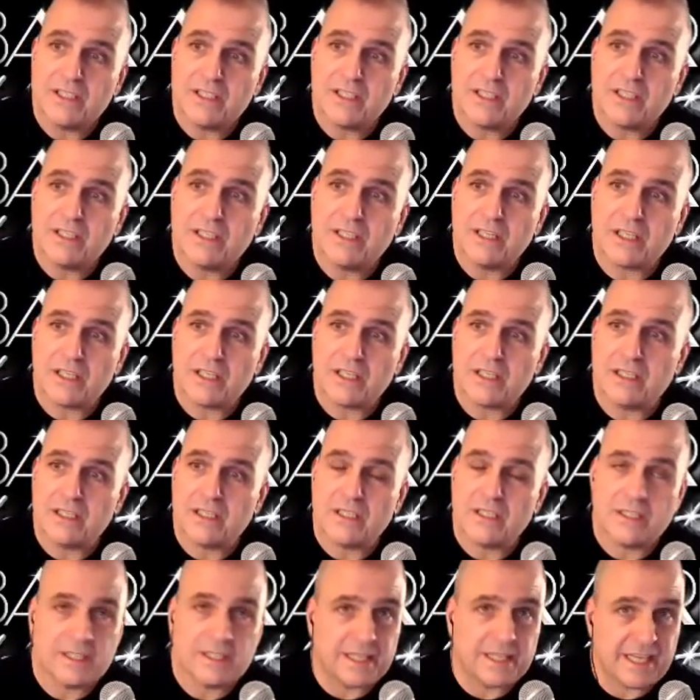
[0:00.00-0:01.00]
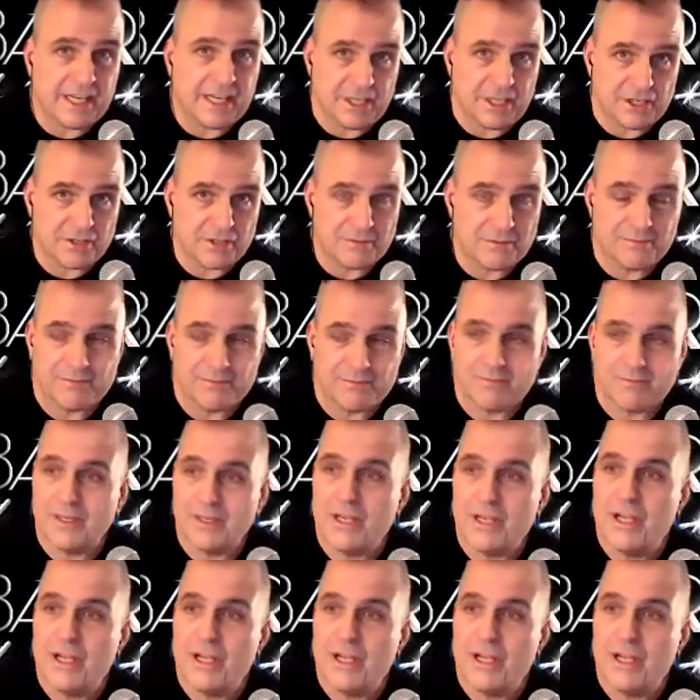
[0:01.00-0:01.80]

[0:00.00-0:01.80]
to the gear.